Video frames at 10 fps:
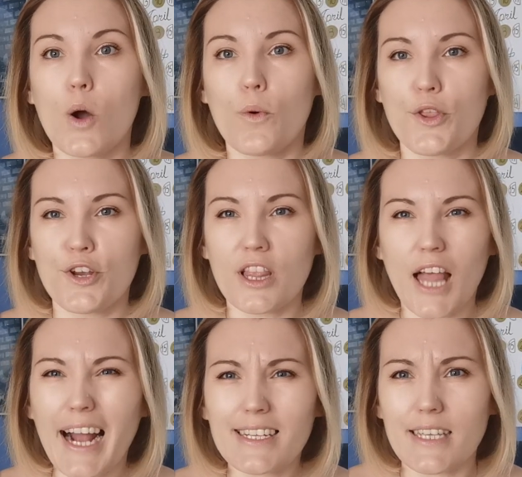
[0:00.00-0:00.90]
When you're
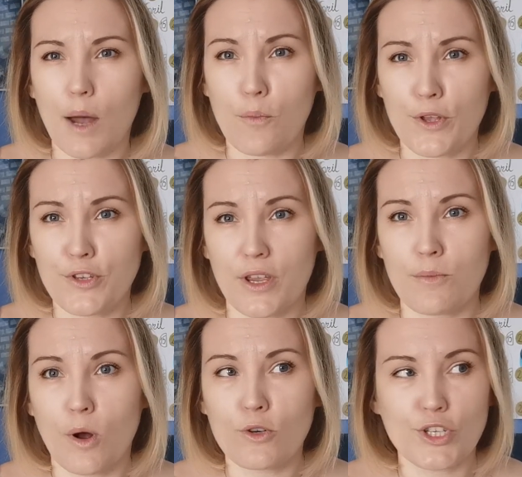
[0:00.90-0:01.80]
locked up with your
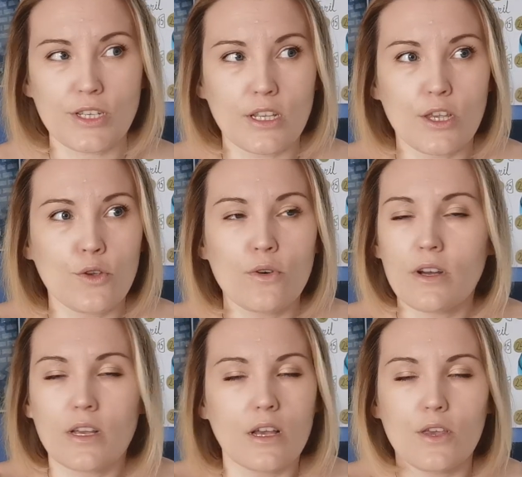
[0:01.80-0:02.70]
emotion,
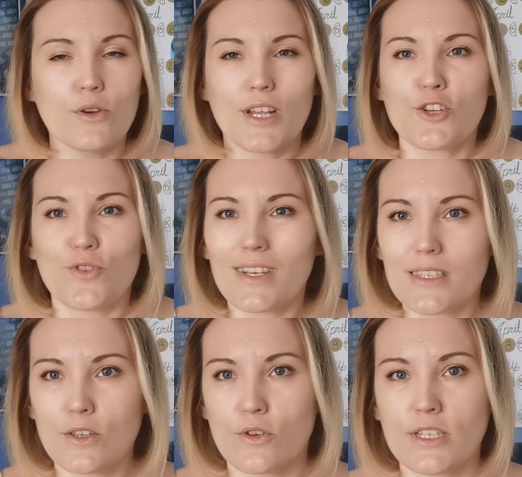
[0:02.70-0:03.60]
you're not
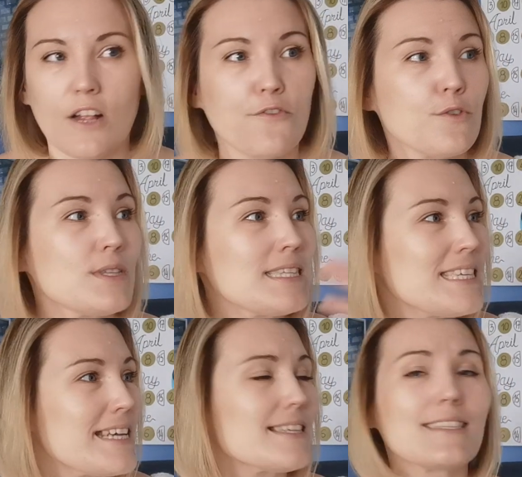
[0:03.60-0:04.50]
trusting yourself, you
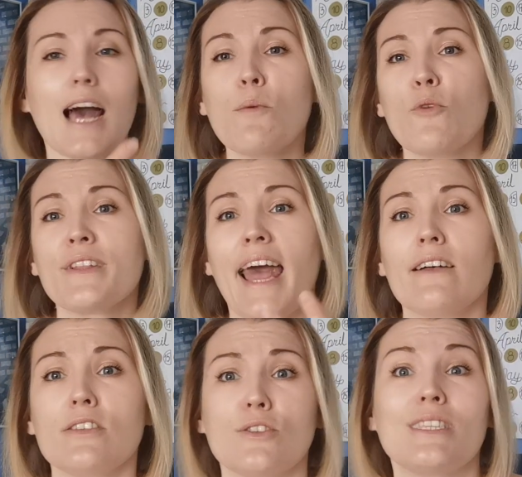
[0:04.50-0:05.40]
seek someone
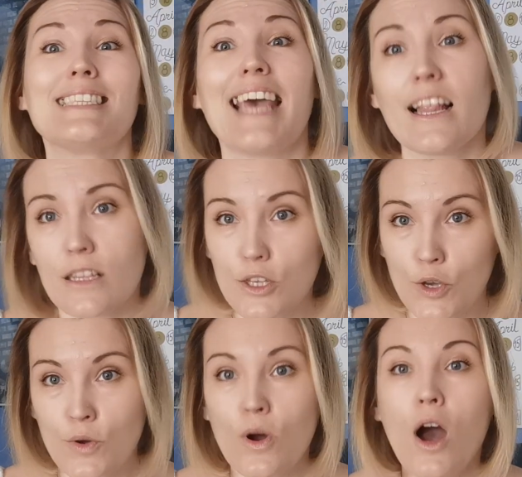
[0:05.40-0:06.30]
else to tell
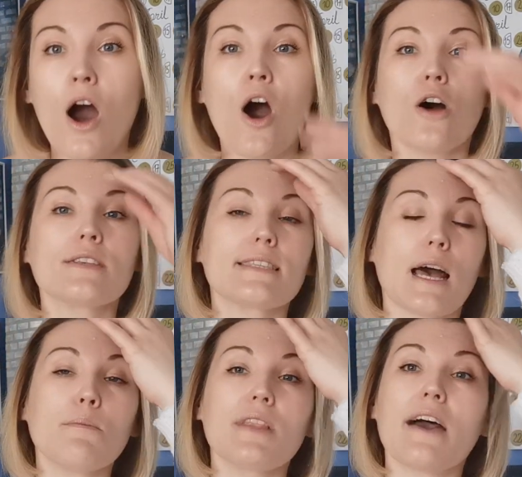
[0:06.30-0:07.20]
you on
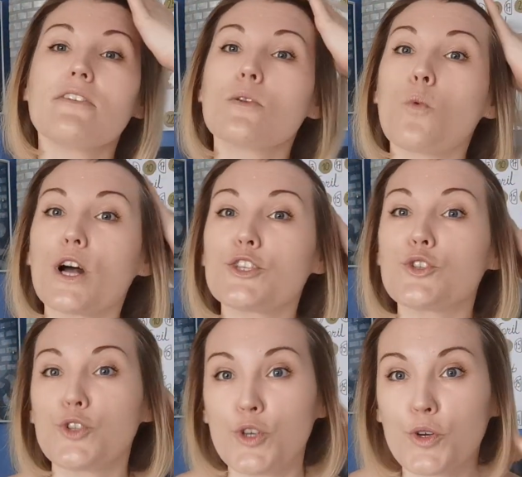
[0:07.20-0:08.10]
some level what
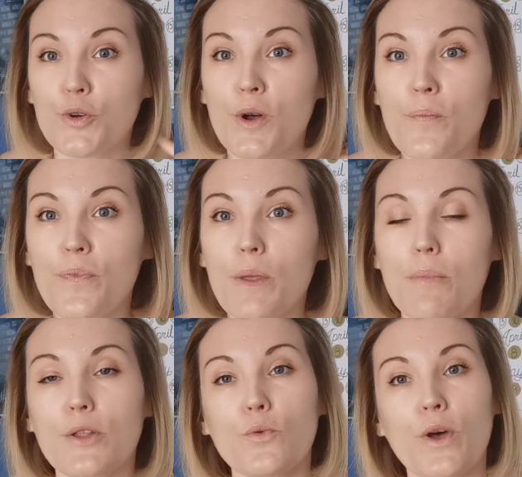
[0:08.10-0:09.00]
to do.
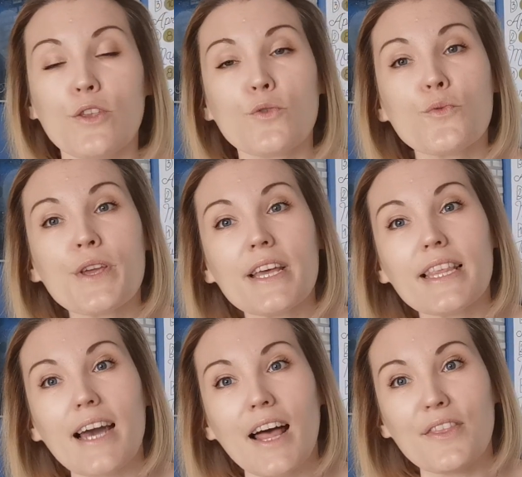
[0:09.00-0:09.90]
But when you
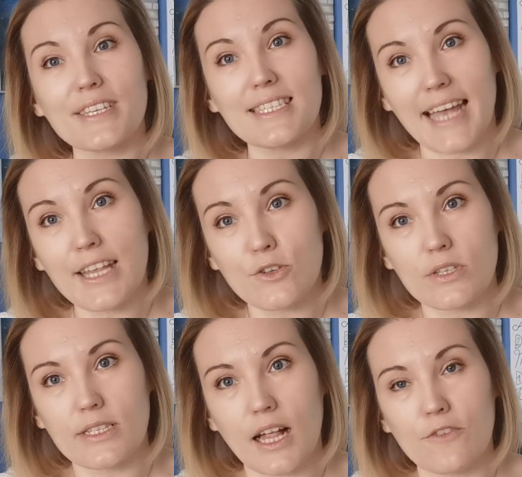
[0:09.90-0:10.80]
really understand
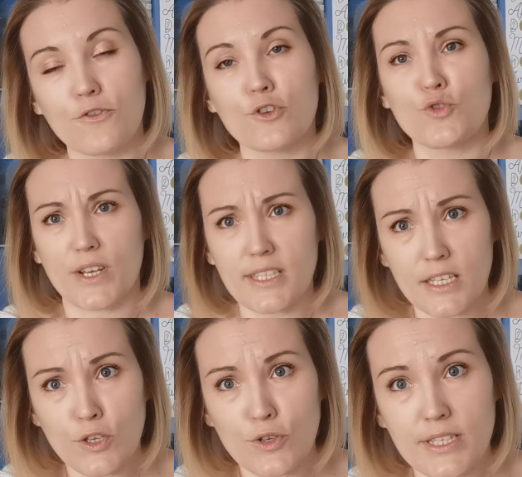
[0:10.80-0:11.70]
yourself, you're
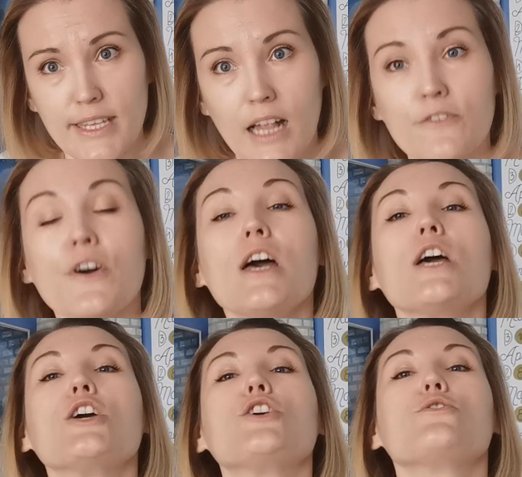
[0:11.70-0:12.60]
trusting yourself,
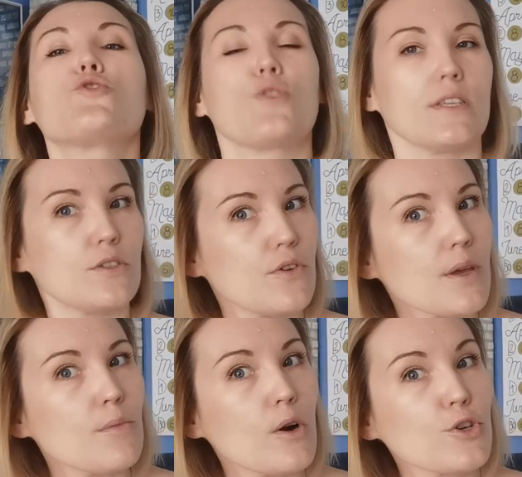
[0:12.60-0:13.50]
you trust your
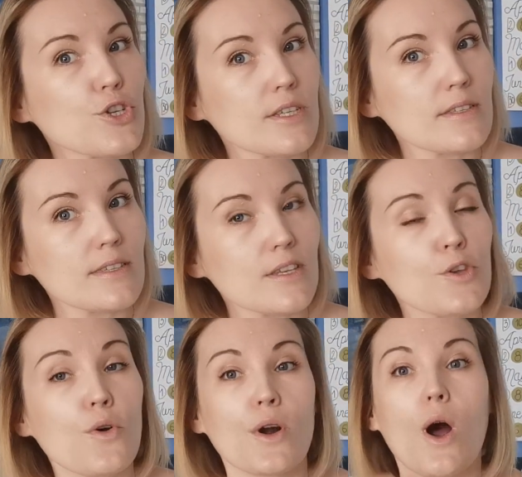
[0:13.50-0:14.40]
emotions,
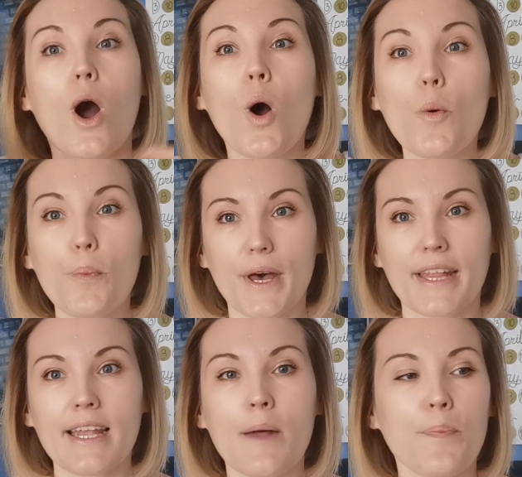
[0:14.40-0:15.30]
you're
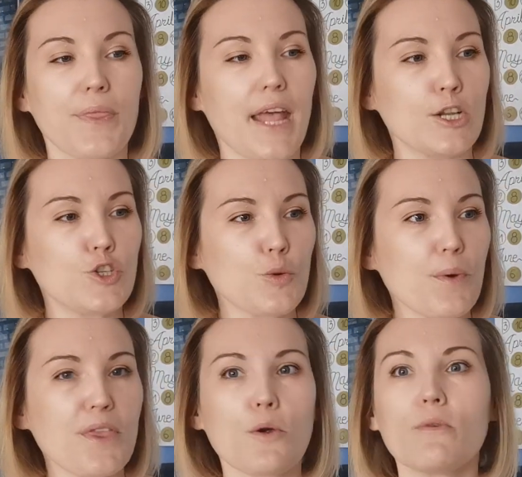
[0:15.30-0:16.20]
open, then
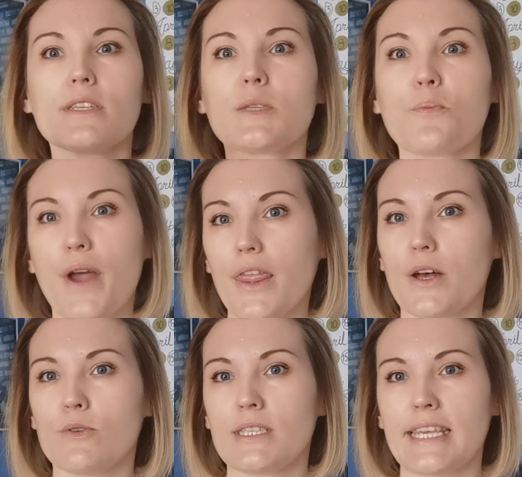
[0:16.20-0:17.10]
Jupiter will spread
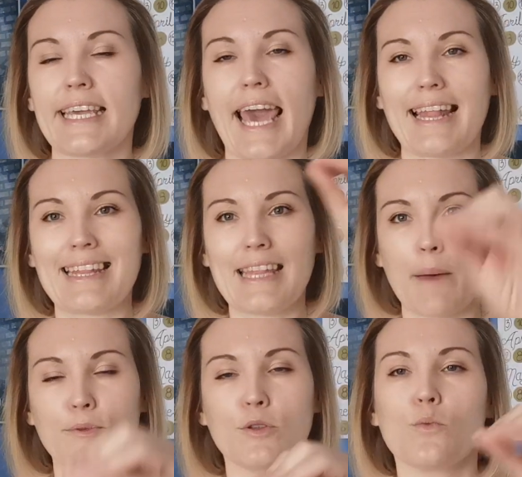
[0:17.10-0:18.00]
those things and
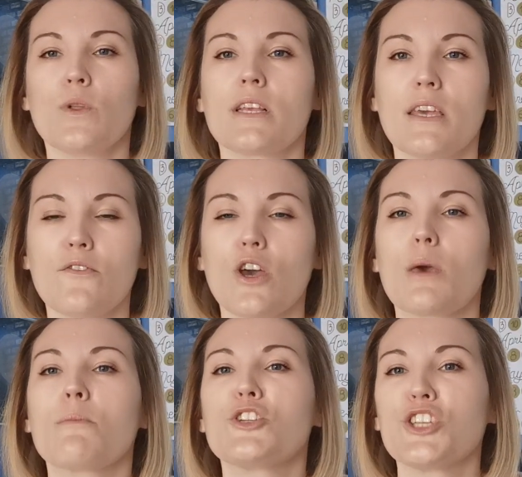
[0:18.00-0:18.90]
Neptune will give you
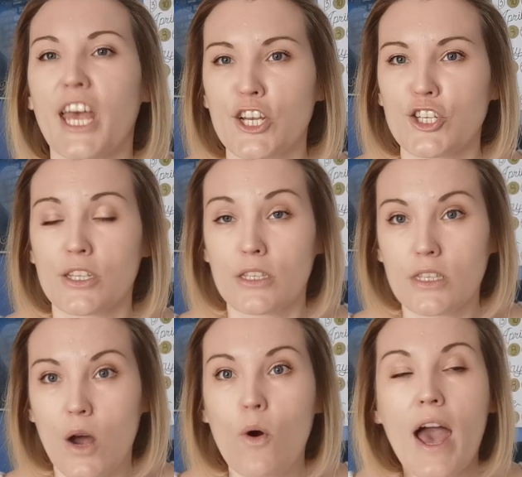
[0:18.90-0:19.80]
imagination.
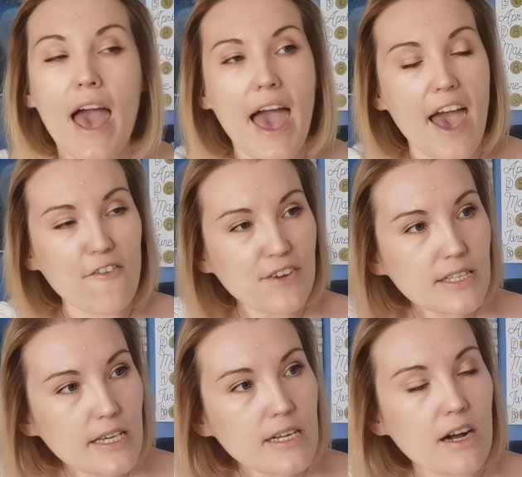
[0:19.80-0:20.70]
So
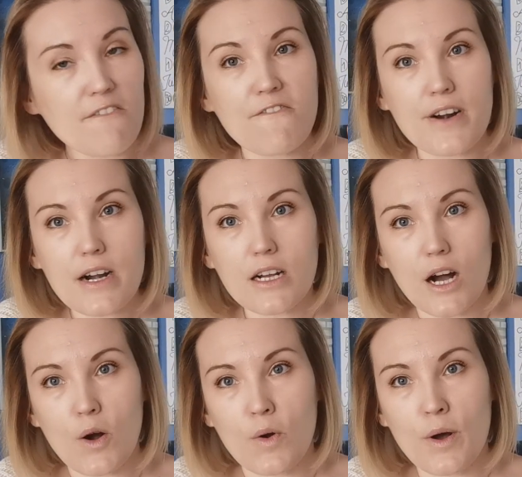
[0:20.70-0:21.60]
everything
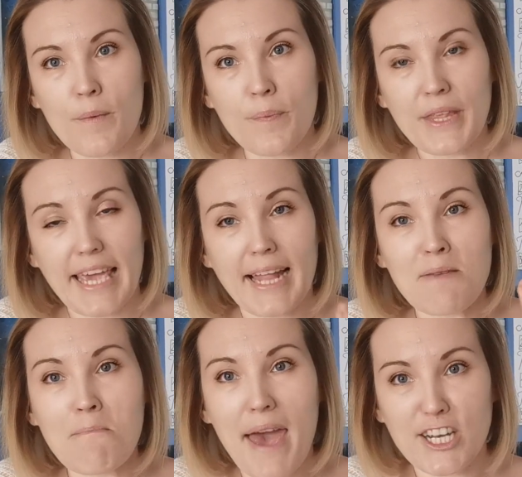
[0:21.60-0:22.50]
Virgo can
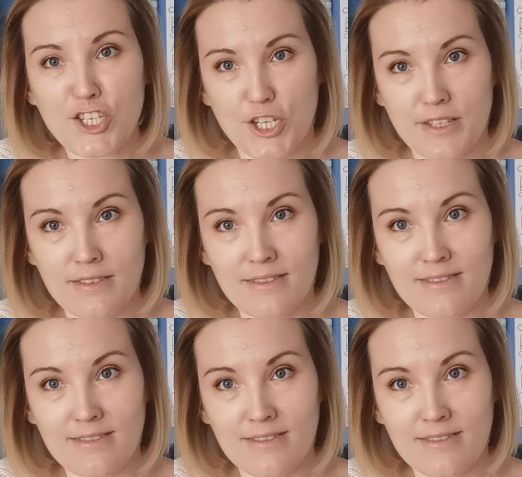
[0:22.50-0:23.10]
imagine,